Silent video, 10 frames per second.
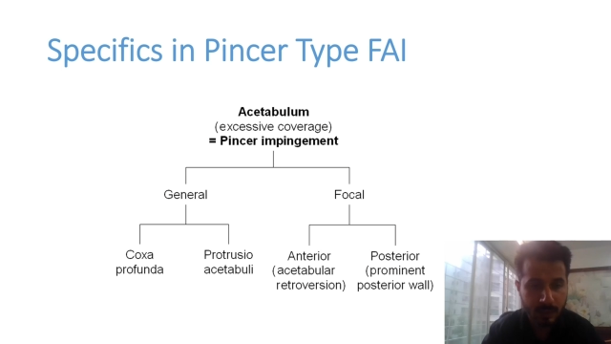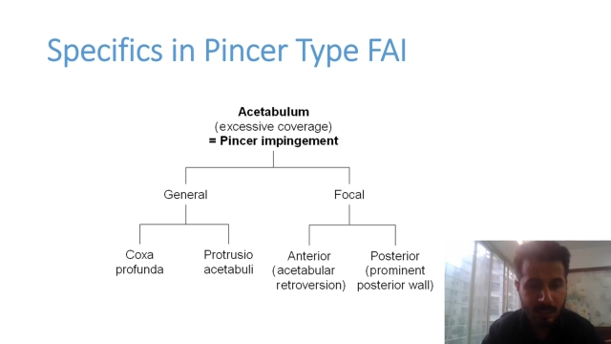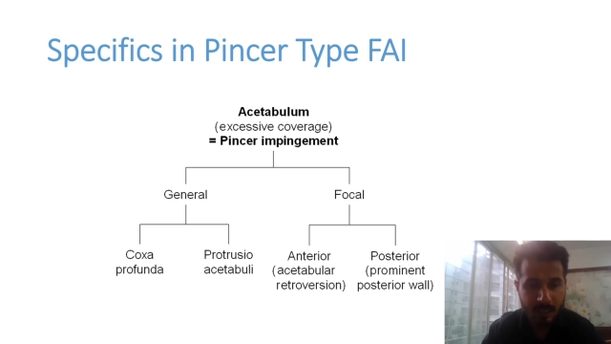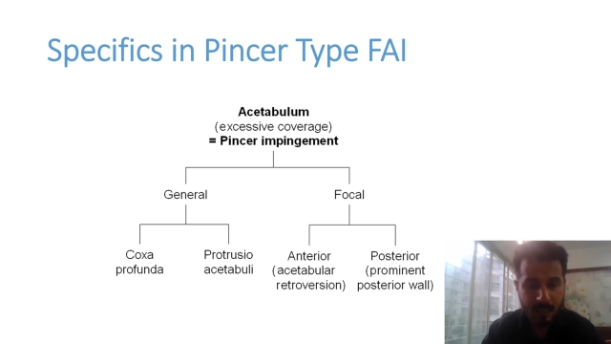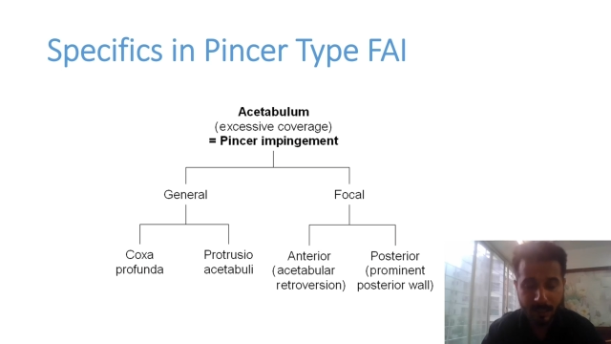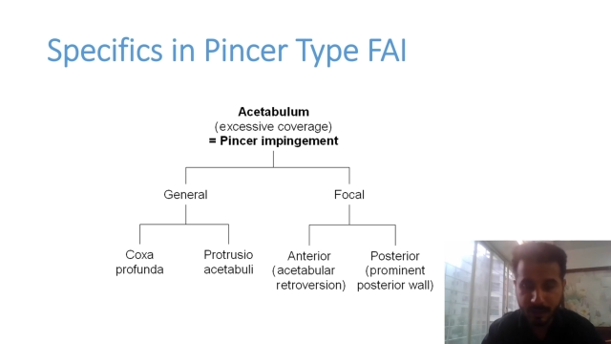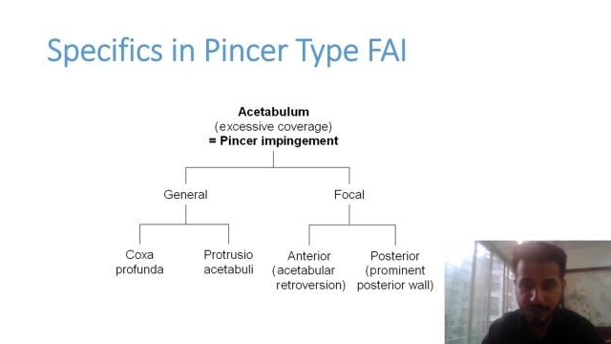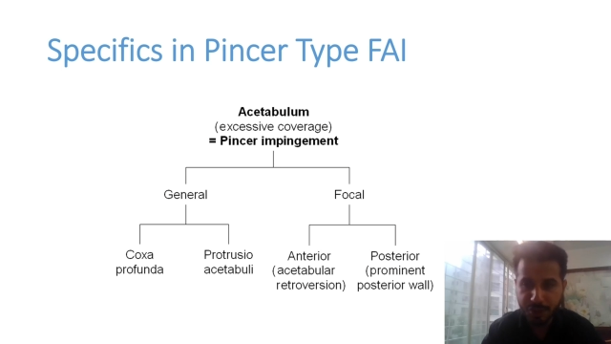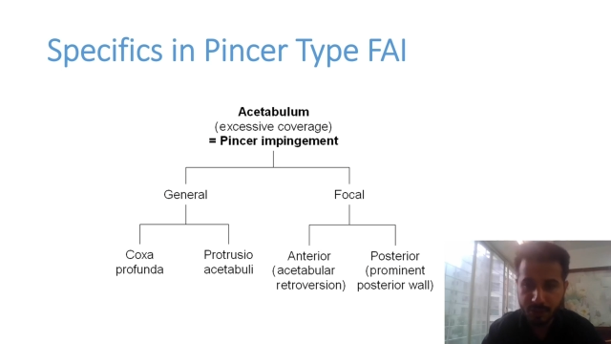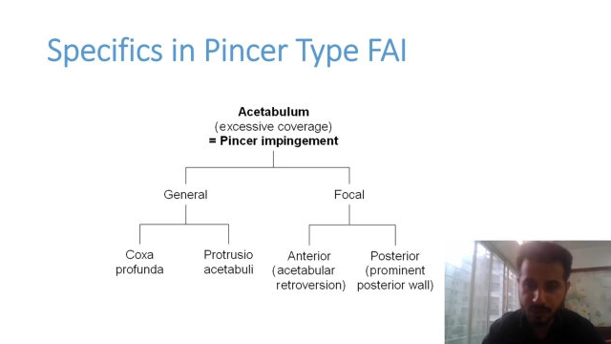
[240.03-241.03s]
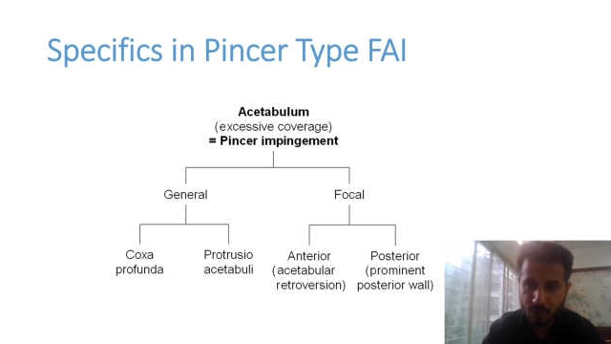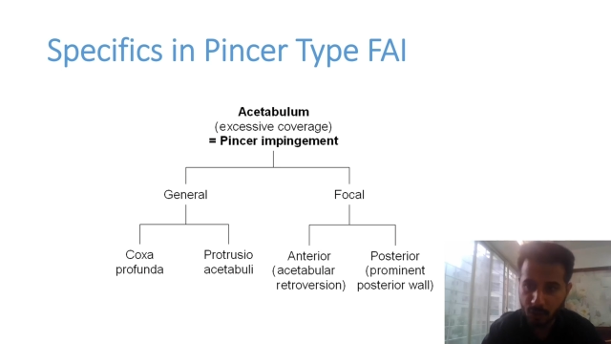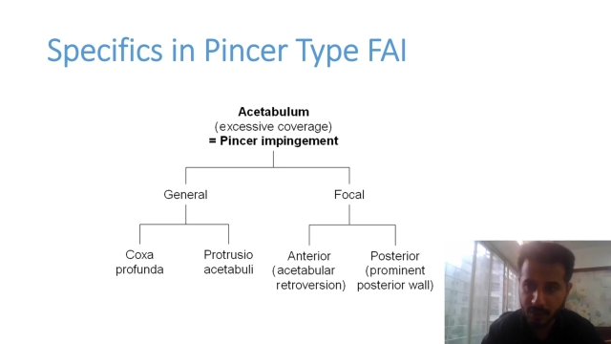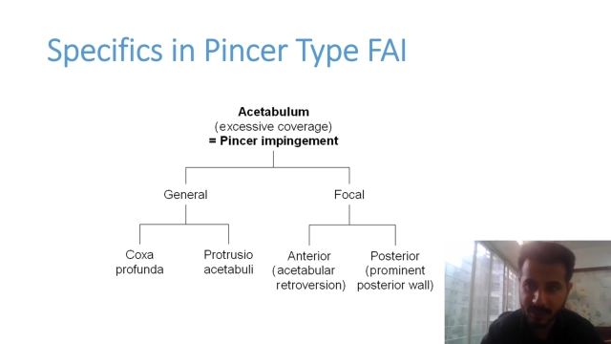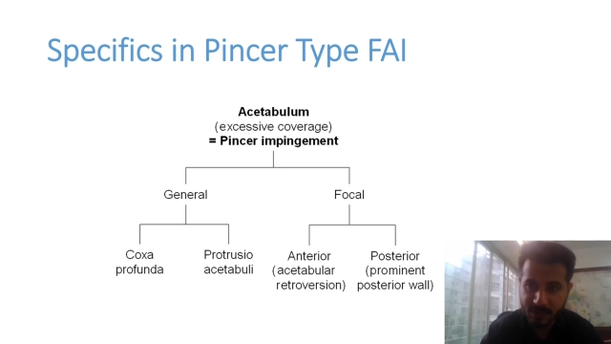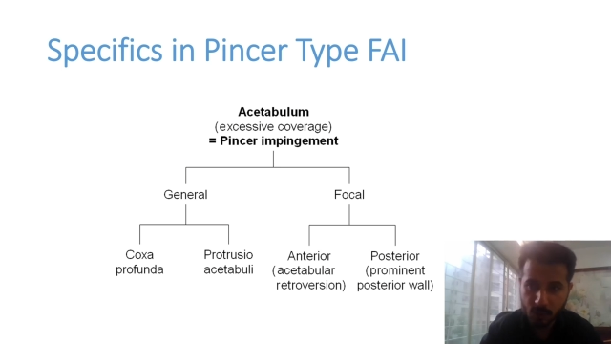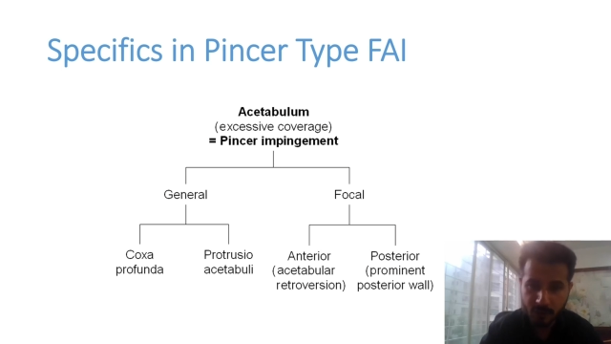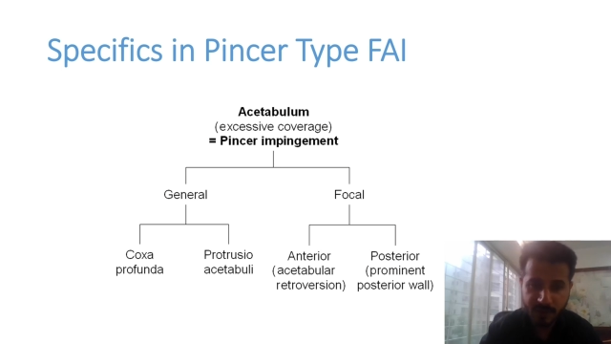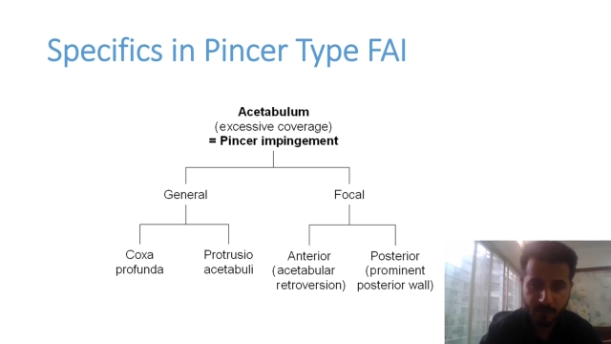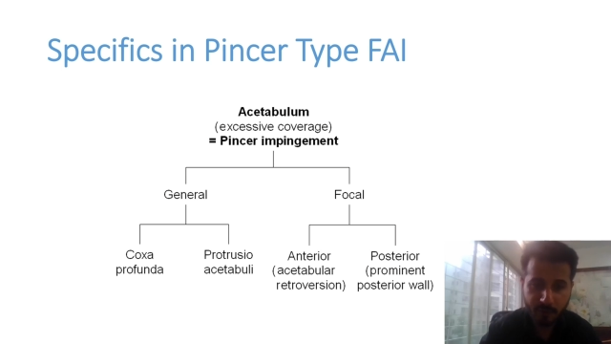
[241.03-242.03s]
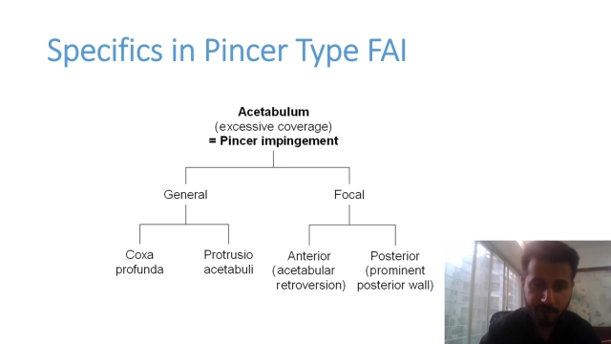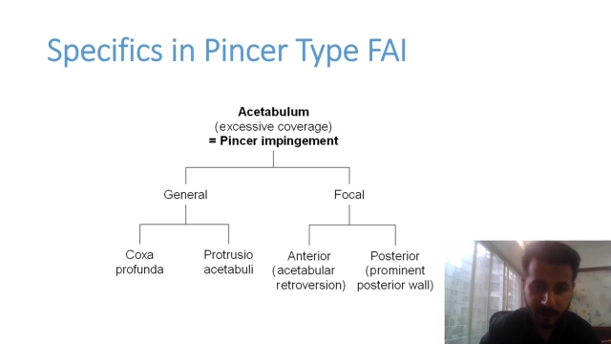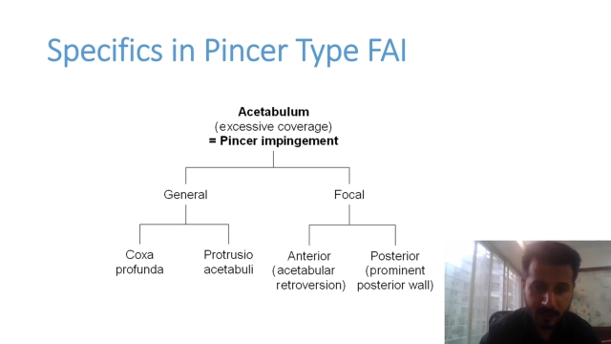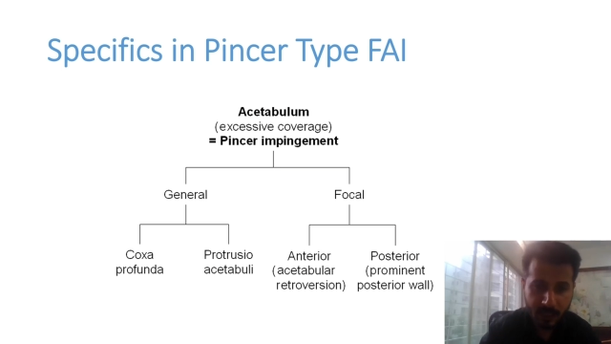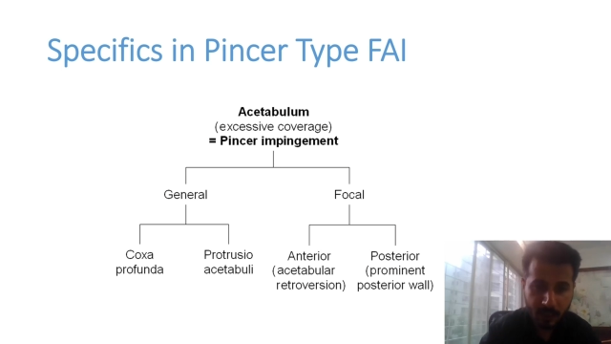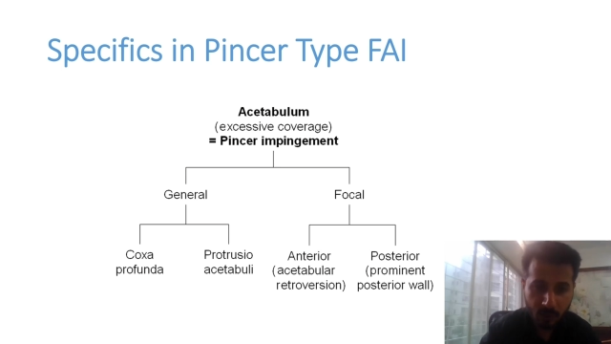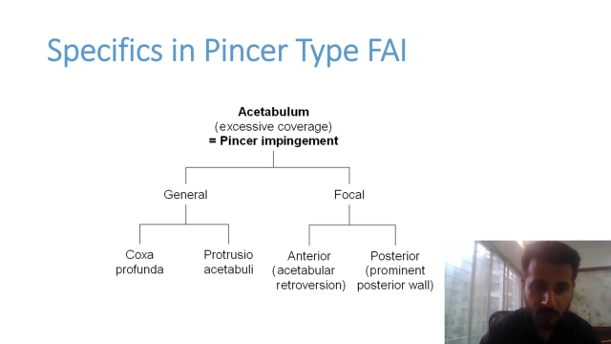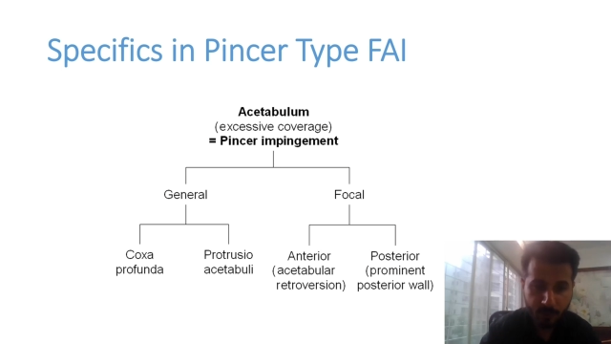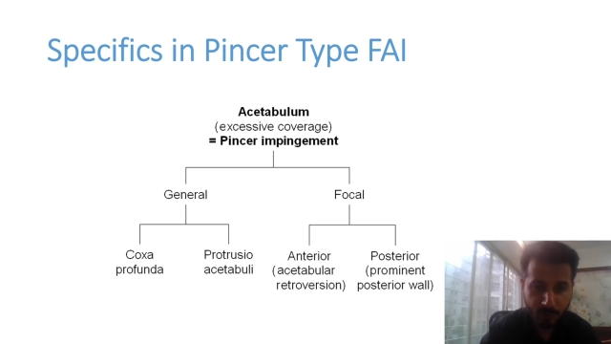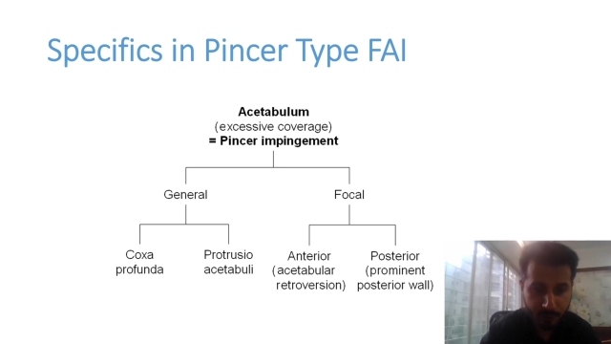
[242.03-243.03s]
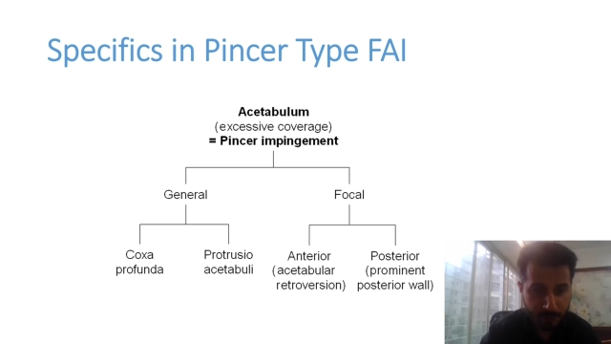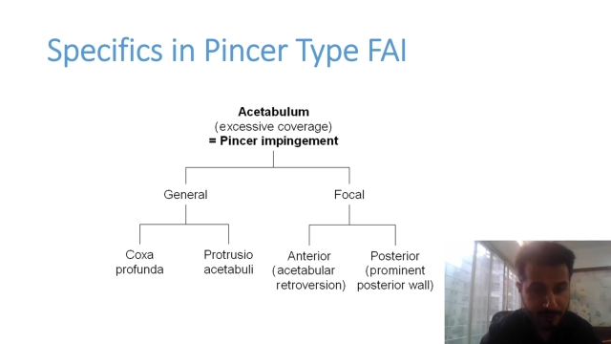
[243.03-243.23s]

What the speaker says: conditions called as coxa profunda or protrusio